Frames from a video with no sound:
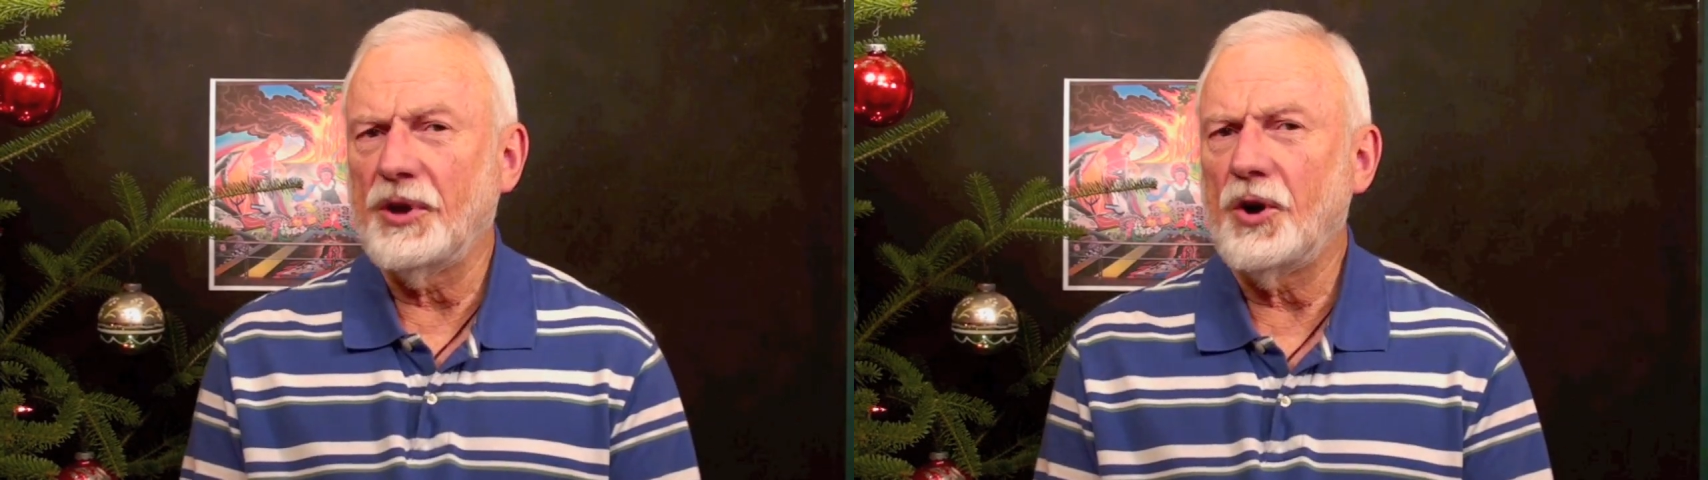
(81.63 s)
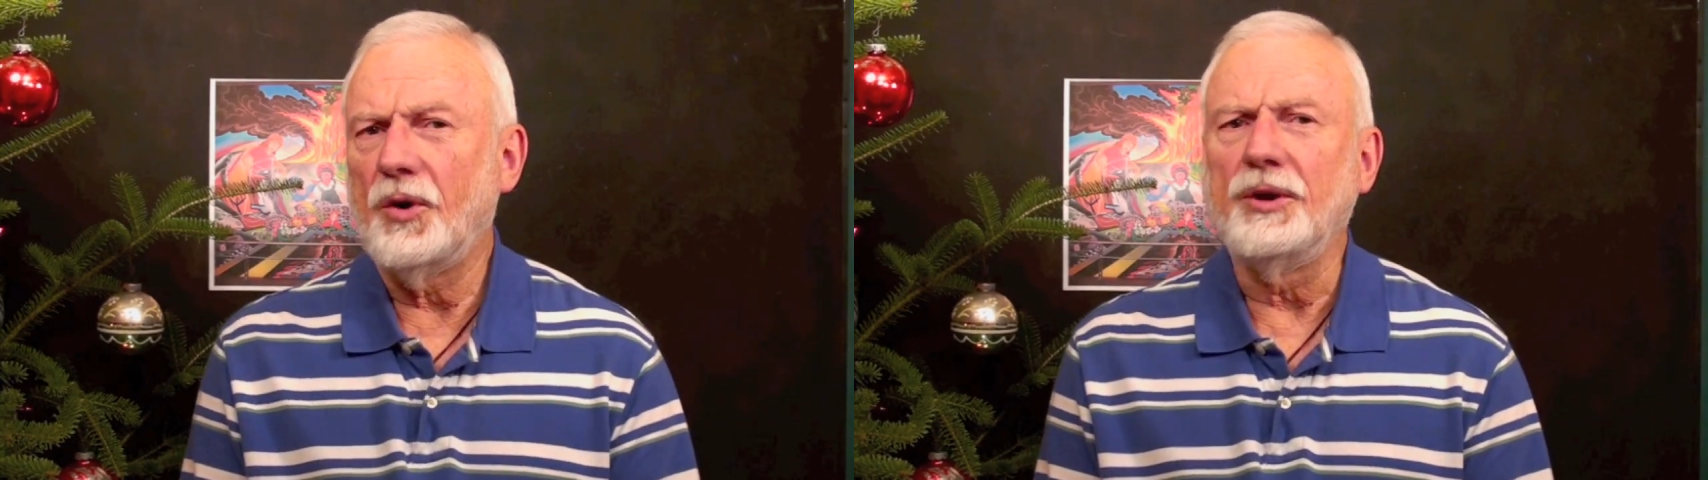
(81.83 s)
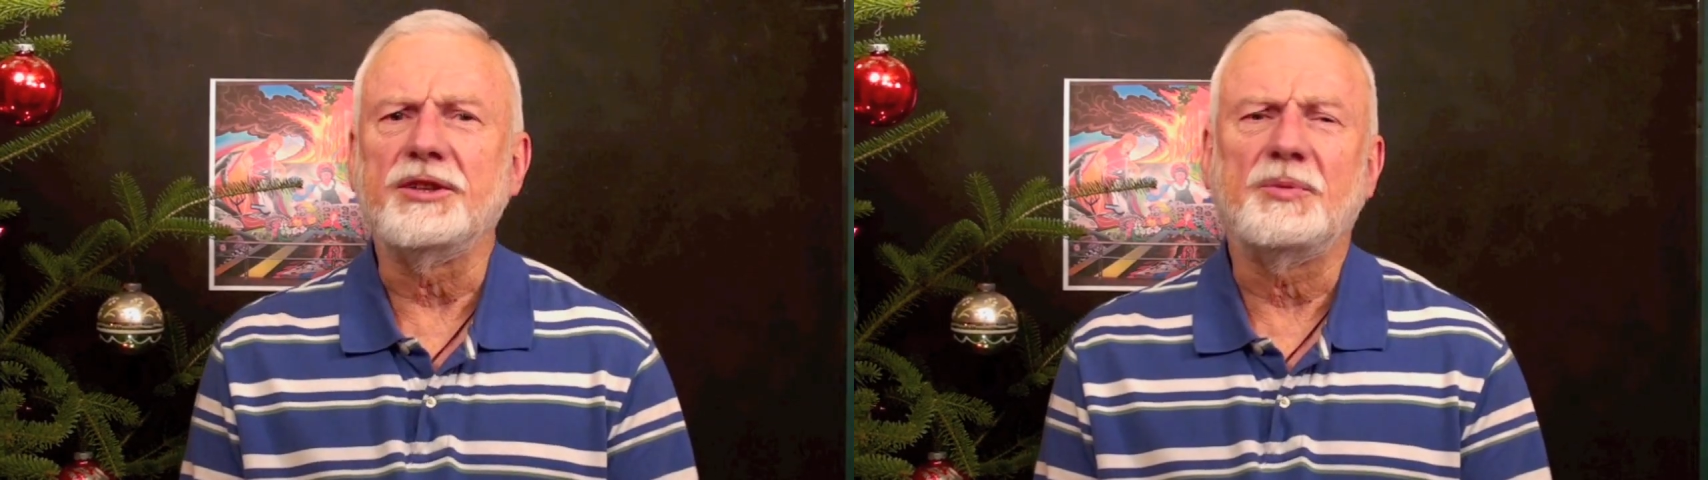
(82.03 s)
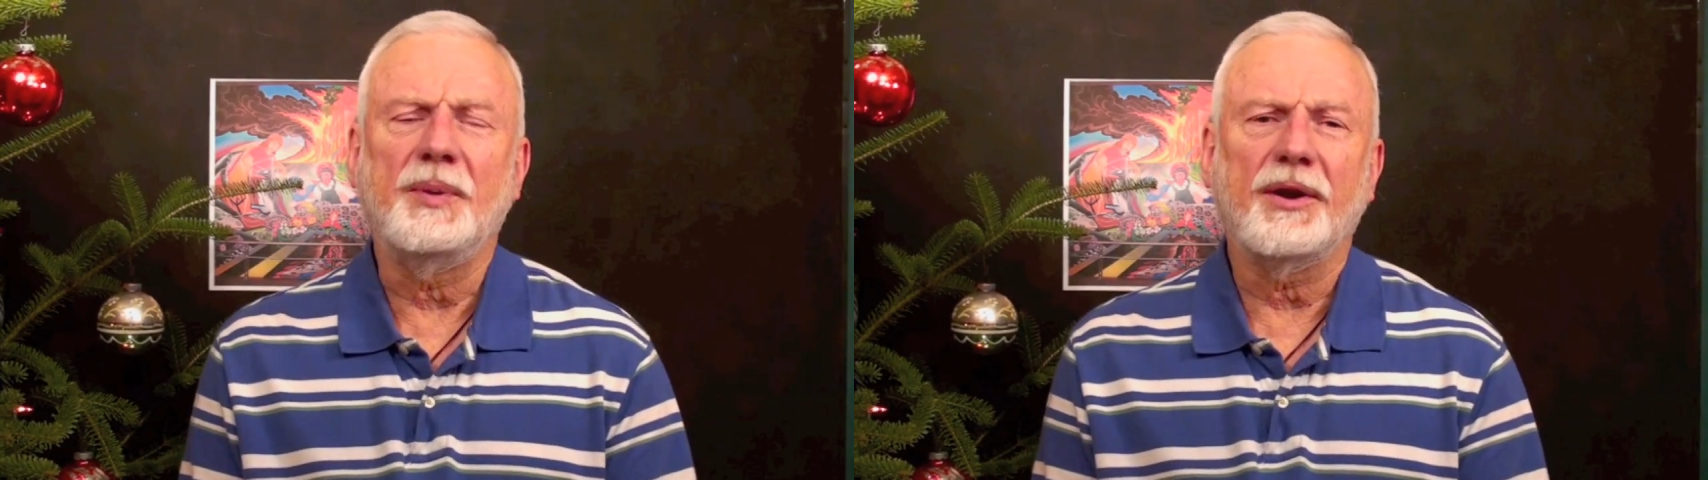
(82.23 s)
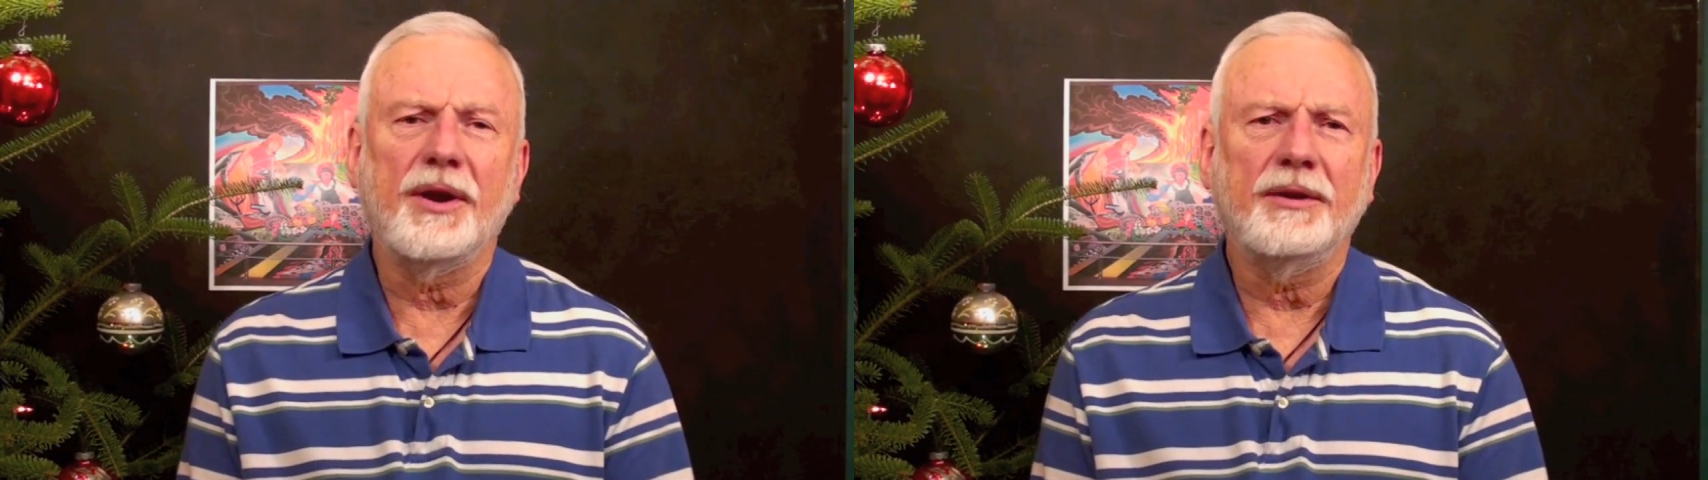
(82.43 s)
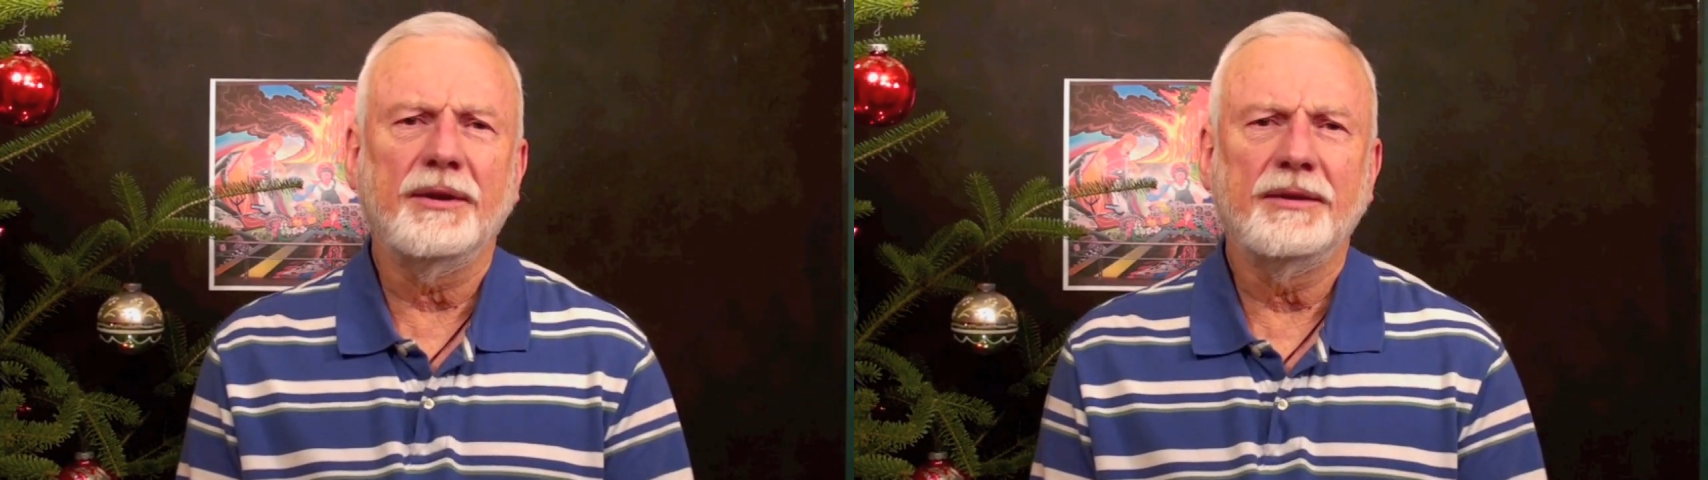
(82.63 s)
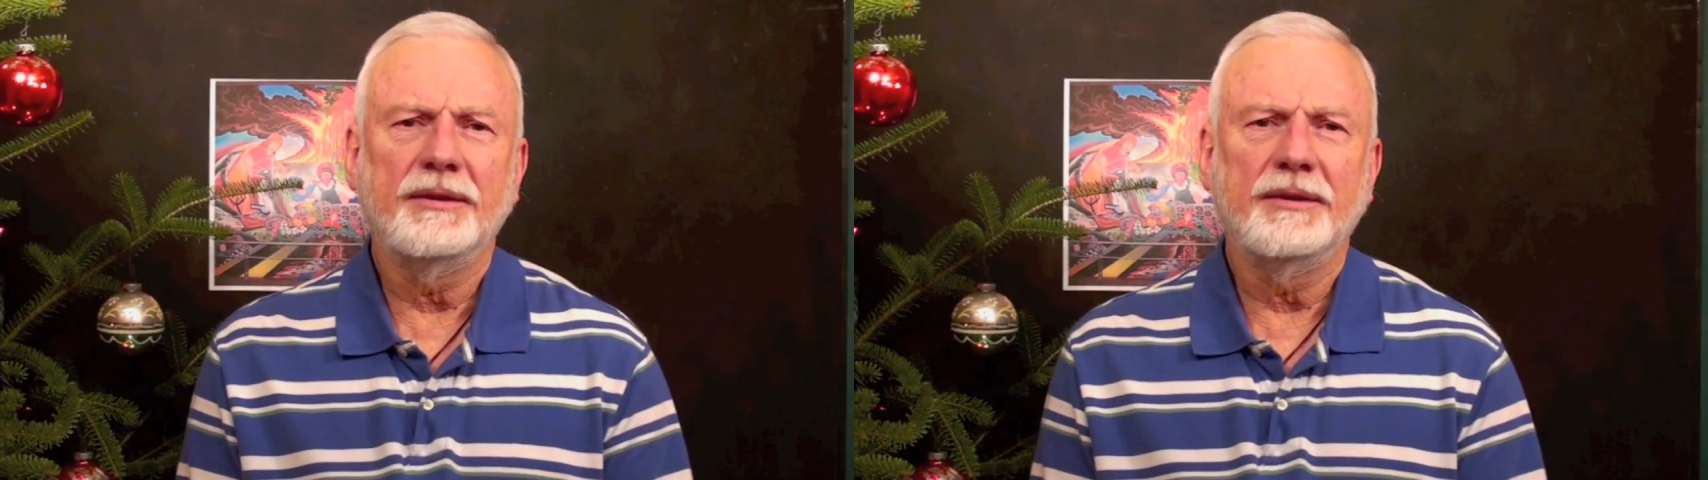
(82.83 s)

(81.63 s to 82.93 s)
the Holy Spirit?